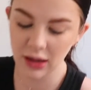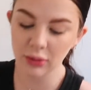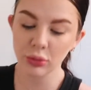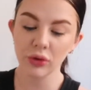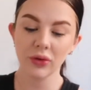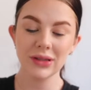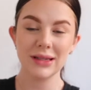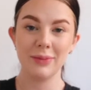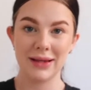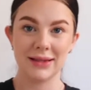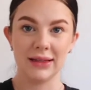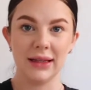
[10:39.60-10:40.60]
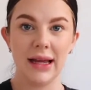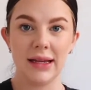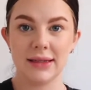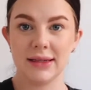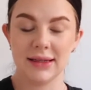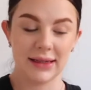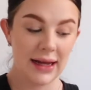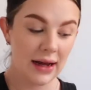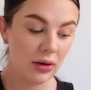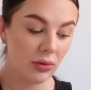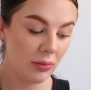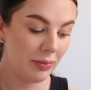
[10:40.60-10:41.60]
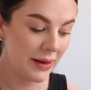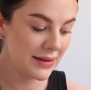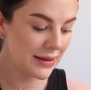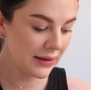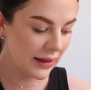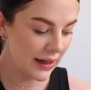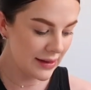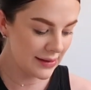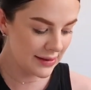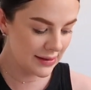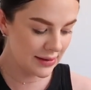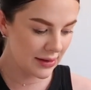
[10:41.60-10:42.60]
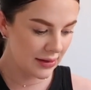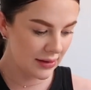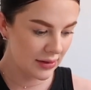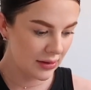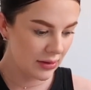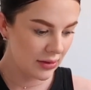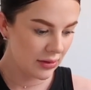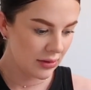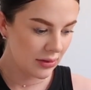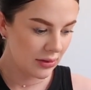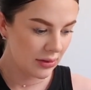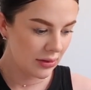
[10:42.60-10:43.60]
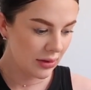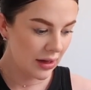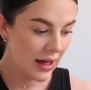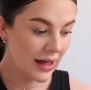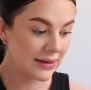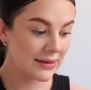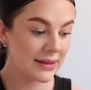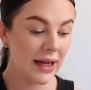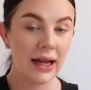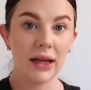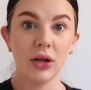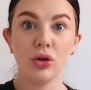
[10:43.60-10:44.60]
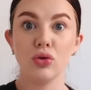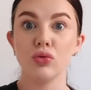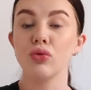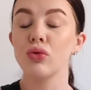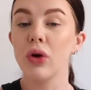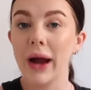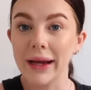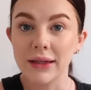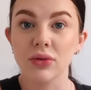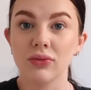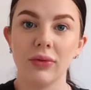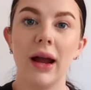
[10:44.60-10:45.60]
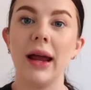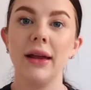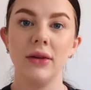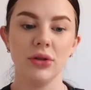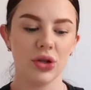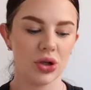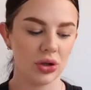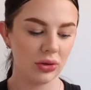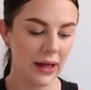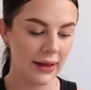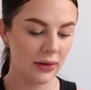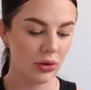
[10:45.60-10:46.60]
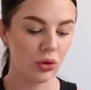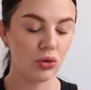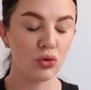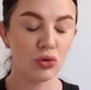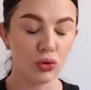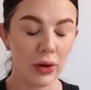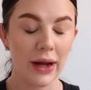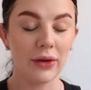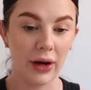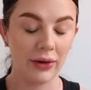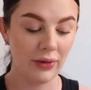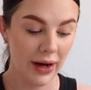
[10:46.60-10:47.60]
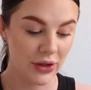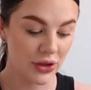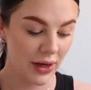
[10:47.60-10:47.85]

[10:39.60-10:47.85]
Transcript: I'll move on to Best and Less. Now, Best and Less has a great range, like great range.